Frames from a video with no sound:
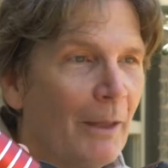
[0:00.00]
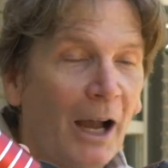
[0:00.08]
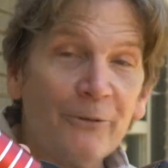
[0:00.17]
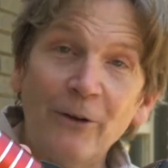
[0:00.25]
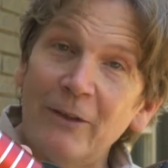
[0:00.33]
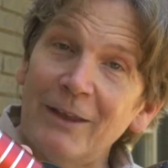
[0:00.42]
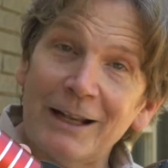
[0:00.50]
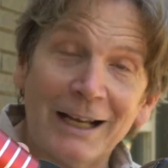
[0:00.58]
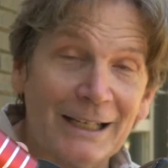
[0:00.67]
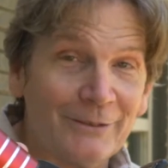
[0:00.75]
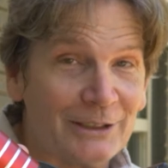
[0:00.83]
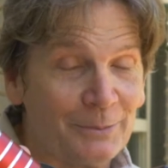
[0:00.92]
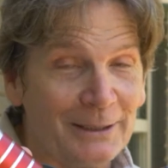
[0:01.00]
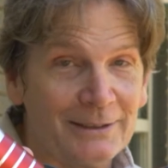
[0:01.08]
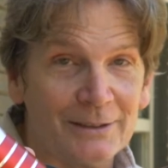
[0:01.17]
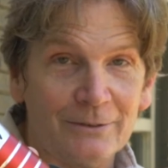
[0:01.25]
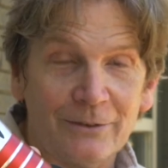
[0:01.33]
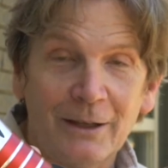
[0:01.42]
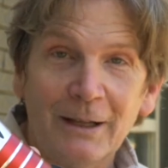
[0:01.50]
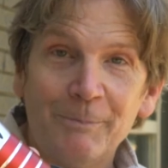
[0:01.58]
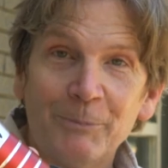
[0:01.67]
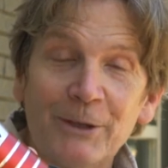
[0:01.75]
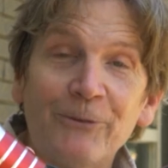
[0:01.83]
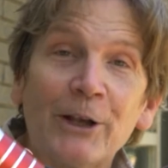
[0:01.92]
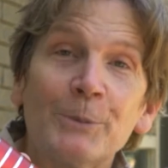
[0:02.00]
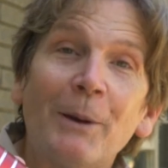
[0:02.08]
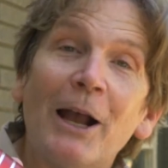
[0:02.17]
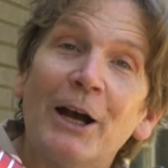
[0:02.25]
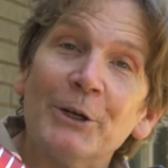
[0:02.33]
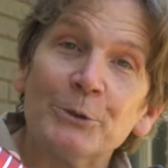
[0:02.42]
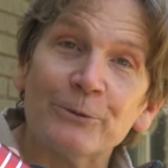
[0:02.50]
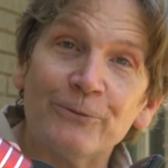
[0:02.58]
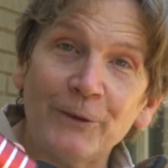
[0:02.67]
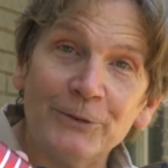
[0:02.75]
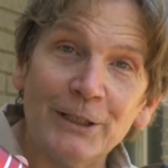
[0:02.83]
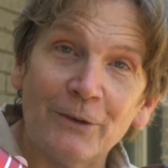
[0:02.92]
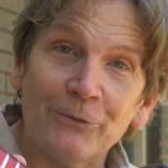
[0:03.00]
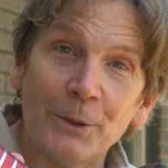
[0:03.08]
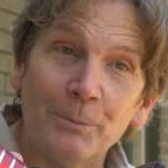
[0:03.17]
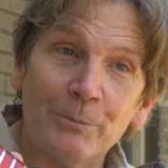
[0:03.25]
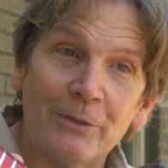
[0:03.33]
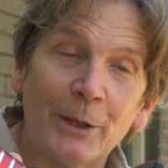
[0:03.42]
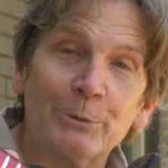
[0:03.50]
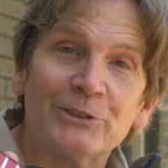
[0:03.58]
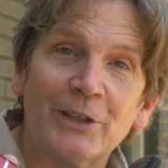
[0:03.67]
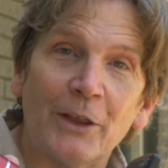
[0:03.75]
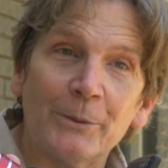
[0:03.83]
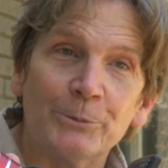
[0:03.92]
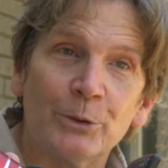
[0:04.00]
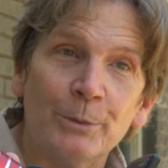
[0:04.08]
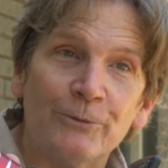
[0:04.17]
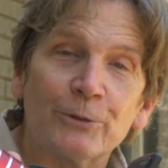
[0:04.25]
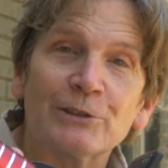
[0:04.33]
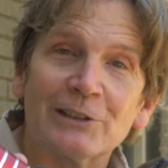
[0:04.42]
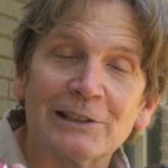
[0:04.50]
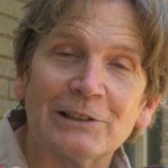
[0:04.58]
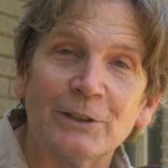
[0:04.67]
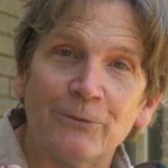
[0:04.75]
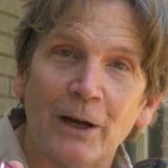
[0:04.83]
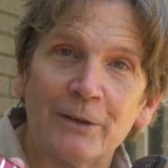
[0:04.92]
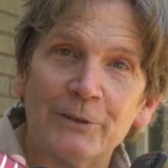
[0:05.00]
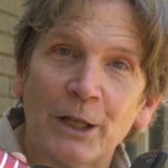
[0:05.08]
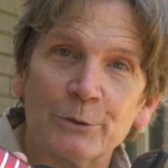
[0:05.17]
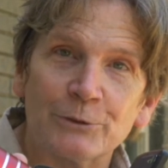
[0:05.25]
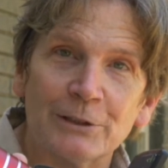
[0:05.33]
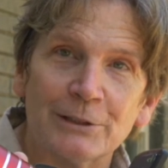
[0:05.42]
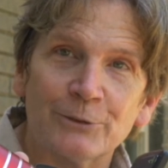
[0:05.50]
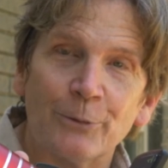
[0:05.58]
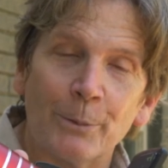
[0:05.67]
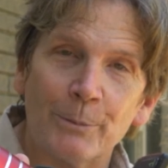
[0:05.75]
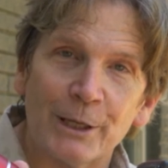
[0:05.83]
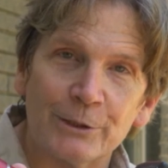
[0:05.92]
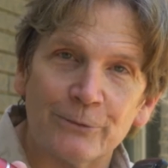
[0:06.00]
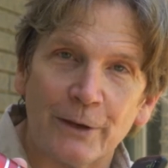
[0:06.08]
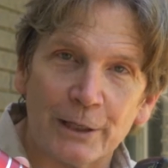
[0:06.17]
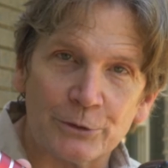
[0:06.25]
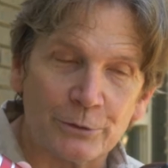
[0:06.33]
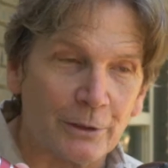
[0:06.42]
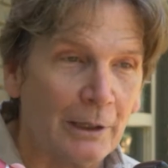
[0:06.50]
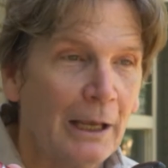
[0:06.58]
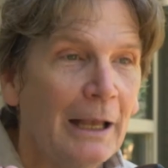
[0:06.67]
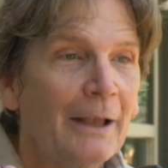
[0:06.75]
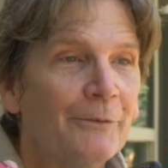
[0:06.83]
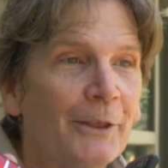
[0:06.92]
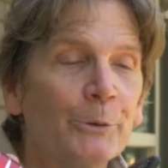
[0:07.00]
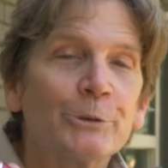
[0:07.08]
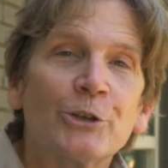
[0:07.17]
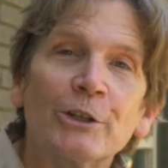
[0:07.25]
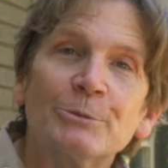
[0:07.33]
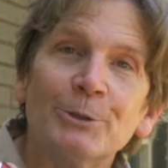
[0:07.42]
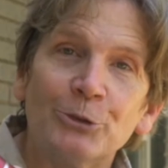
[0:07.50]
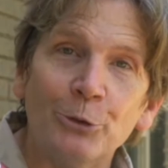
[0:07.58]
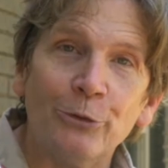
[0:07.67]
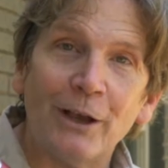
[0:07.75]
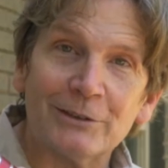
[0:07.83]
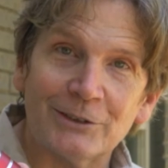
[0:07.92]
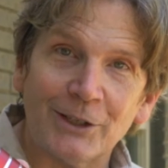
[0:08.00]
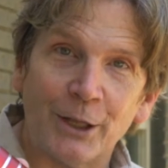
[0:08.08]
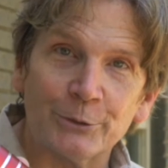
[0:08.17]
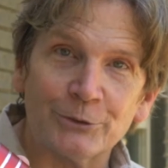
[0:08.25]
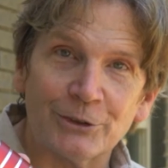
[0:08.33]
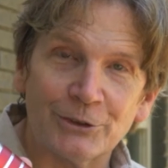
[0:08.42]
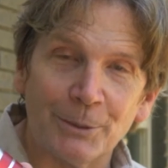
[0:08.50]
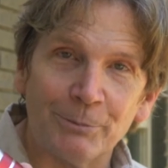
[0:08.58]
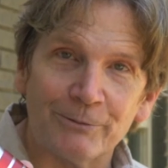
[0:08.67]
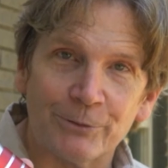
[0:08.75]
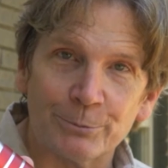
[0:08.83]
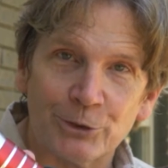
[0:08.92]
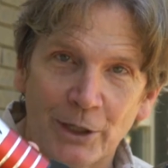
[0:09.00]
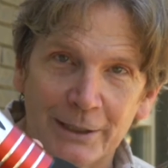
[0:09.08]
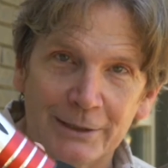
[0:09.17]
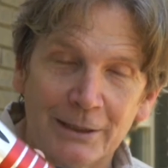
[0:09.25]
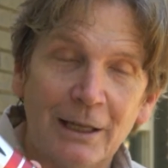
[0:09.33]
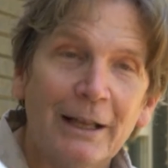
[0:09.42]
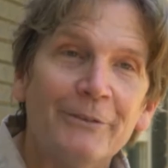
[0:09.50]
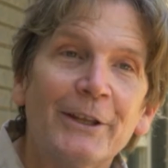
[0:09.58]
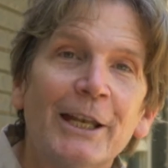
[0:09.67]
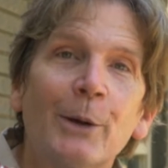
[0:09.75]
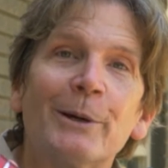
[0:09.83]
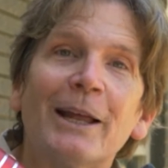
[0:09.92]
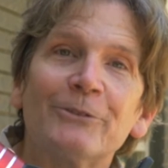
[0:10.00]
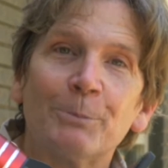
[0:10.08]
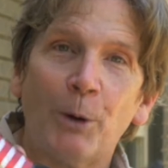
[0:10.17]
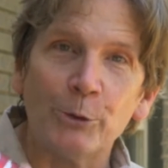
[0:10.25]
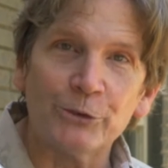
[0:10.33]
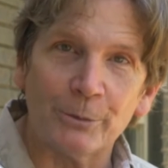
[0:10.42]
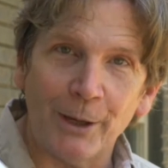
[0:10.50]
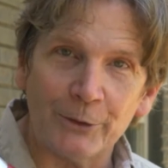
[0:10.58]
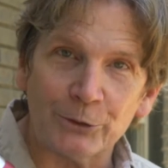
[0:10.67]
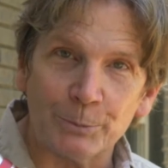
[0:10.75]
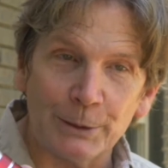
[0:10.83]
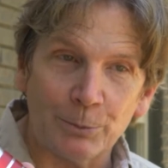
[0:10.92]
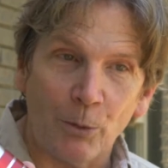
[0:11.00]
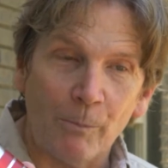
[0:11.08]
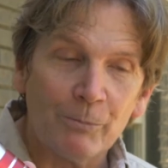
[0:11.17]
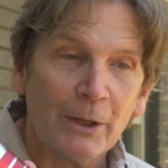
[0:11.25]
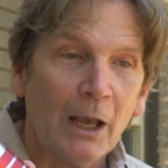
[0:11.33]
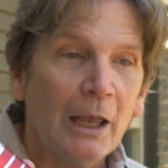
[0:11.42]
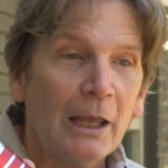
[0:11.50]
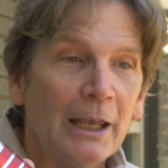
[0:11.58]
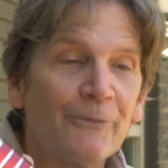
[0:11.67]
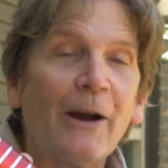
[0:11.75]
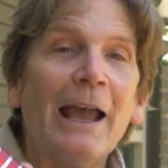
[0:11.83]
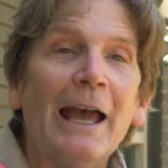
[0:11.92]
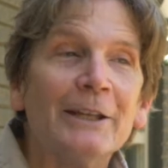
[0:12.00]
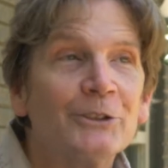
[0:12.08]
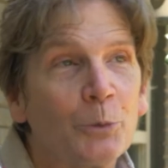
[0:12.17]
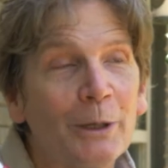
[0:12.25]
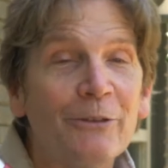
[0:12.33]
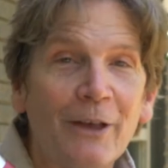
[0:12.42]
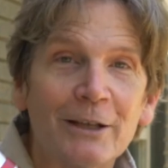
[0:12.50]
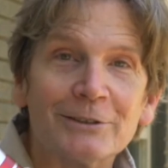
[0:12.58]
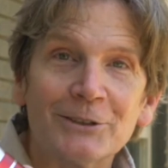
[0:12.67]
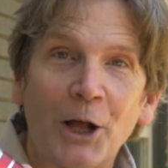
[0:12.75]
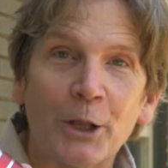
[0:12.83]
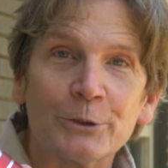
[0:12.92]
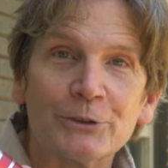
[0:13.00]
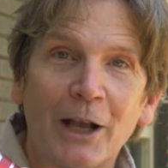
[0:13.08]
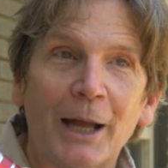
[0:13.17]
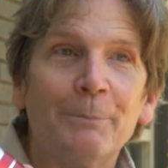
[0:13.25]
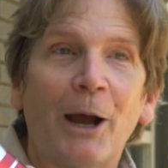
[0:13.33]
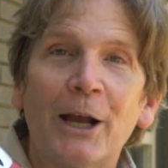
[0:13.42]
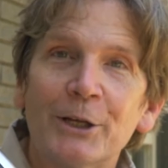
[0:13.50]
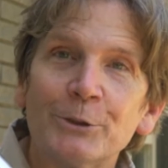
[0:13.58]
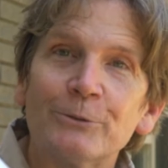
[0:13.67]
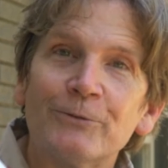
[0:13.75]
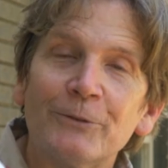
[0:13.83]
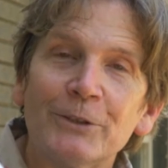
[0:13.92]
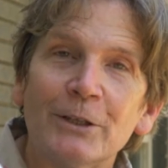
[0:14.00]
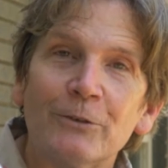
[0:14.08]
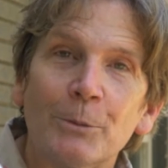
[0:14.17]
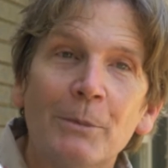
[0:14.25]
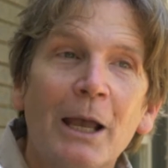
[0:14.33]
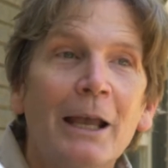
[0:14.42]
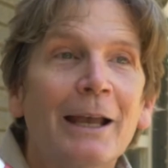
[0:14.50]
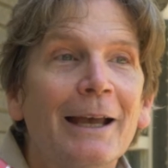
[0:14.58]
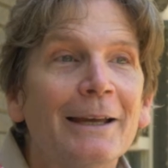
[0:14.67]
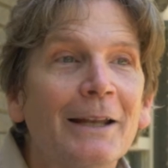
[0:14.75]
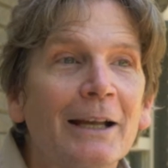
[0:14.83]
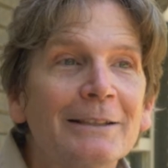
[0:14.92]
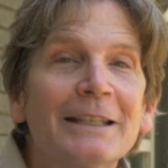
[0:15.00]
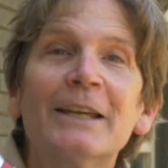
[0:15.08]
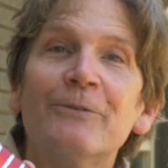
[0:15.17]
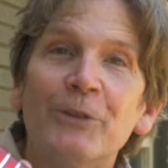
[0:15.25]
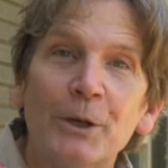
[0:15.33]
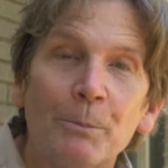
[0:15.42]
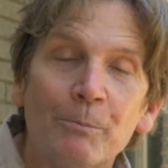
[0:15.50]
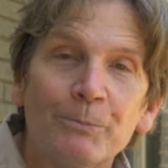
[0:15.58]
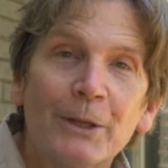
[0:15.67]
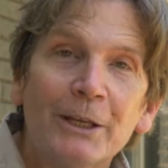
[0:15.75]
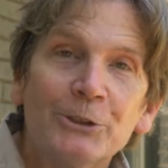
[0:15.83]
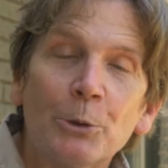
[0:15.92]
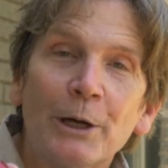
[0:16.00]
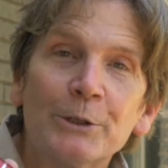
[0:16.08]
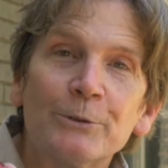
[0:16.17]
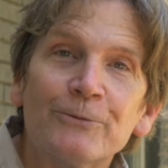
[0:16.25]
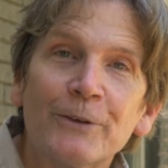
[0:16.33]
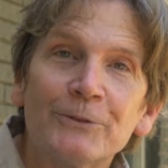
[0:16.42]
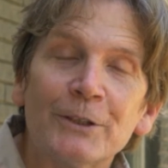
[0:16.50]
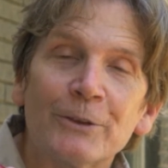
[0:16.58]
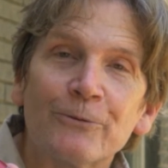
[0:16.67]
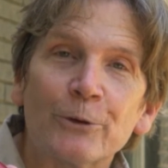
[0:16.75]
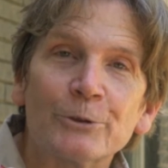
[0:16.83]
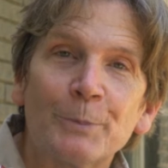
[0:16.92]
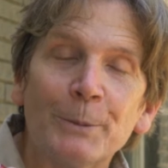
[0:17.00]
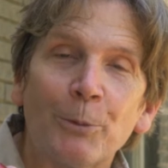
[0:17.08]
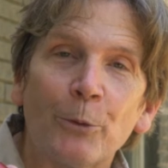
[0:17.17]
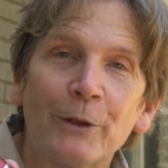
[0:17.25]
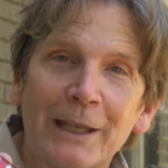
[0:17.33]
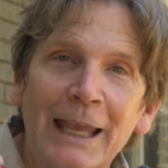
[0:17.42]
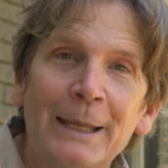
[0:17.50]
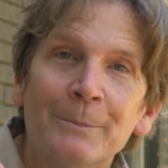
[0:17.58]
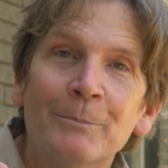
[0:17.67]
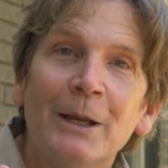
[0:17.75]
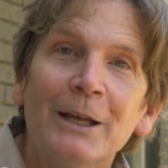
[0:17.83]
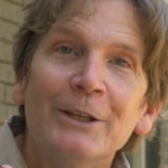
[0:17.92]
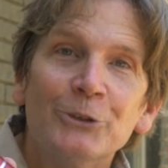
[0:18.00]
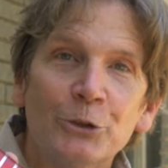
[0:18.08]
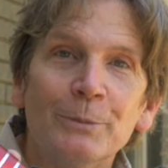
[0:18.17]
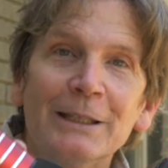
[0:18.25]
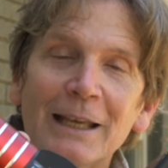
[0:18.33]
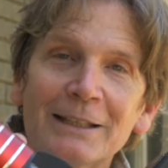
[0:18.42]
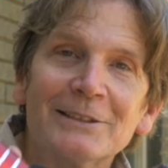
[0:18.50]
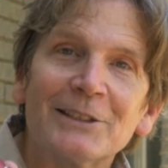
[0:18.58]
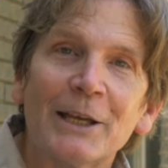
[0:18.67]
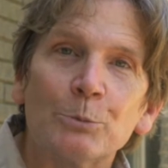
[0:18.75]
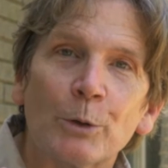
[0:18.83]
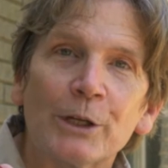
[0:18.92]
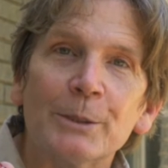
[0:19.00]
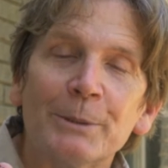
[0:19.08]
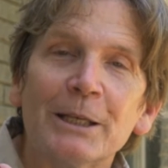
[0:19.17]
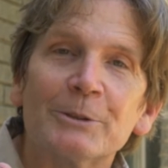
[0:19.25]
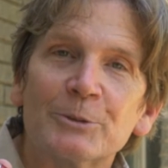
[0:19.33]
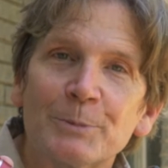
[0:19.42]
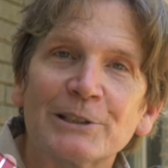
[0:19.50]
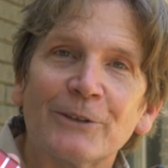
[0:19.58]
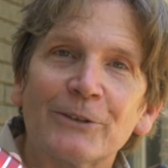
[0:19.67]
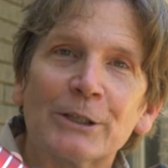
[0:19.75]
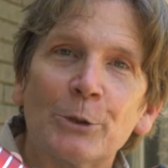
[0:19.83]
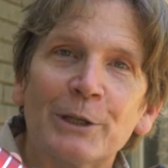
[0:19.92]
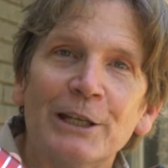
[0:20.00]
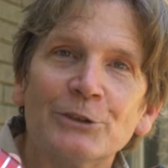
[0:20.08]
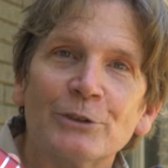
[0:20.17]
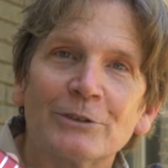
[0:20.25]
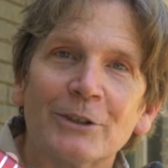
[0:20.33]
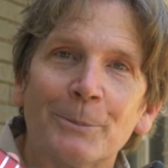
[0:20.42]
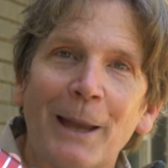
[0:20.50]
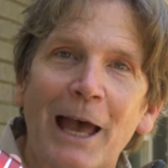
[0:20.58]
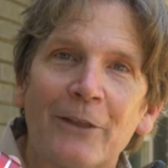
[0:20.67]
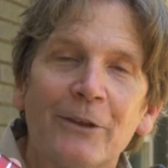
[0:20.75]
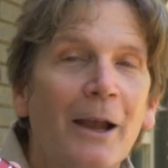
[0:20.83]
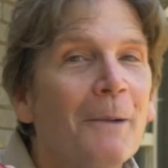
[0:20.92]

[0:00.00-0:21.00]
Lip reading: I find that kind of expensive. If I could buy 150 of them, they would sell them to me for $65 each from the manufacturer. Then they would charge me $2,000 to ship them from China. Then I would have to post them out to people. If I had $20,000, I'd buy 150 of them and I'd give them to 150 of the first people that came to me and said, we're going to be at specific locations in the path.